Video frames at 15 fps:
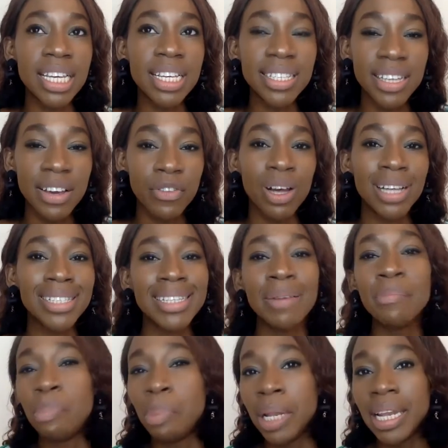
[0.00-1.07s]
easier for us to
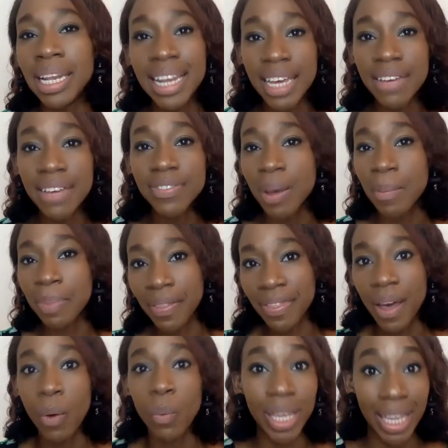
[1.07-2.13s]
believe something
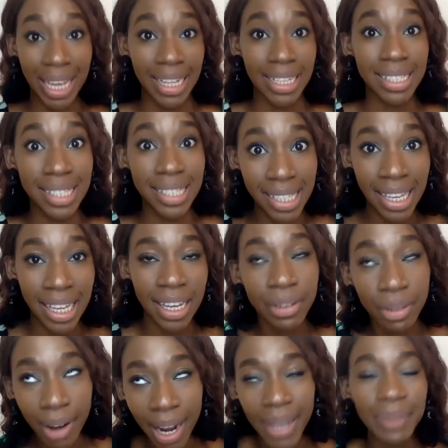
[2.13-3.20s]
that we can see,
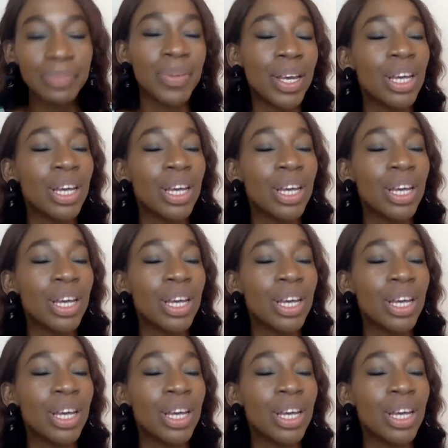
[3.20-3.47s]
right?